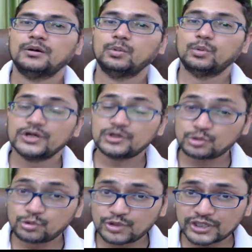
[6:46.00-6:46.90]
one
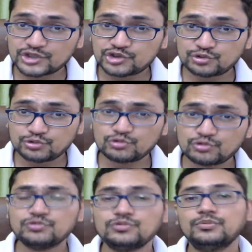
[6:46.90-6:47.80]
rook and
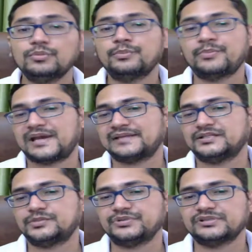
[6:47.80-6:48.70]
two
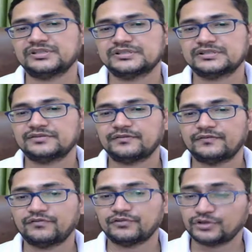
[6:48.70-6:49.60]
minor pieces
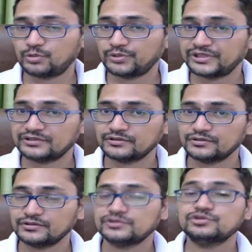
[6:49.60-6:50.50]
for the queen.
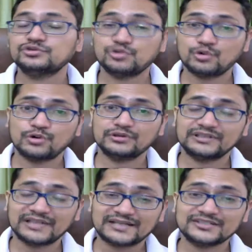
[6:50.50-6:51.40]
So
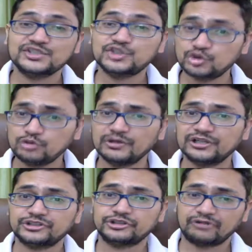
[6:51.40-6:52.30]
that's too
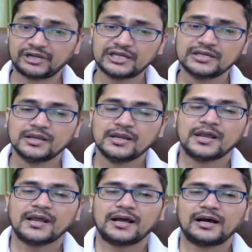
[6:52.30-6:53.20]
much, right?
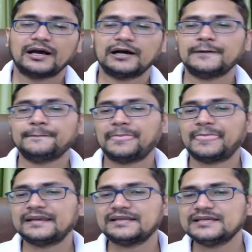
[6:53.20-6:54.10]
Um,
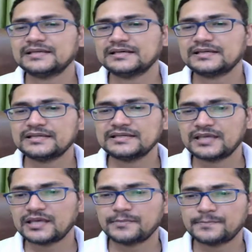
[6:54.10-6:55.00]
and here in
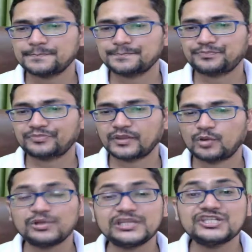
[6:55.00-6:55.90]
game,
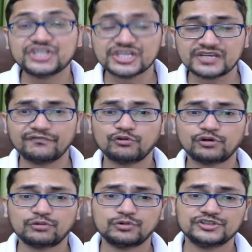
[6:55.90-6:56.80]
queen
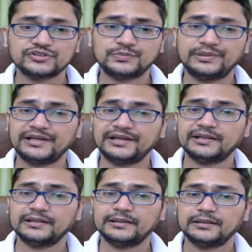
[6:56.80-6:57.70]
g4 was
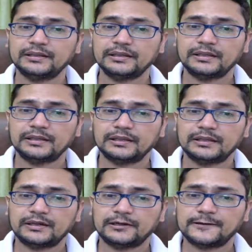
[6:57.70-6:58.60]
played.
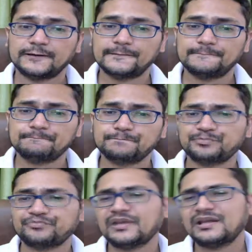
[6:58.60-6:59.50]

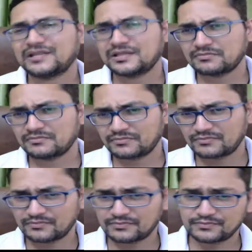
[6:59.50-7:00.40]
Um, and then
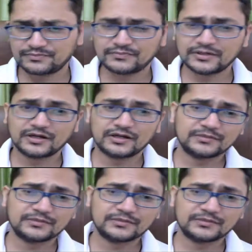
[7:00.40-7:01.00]
uh,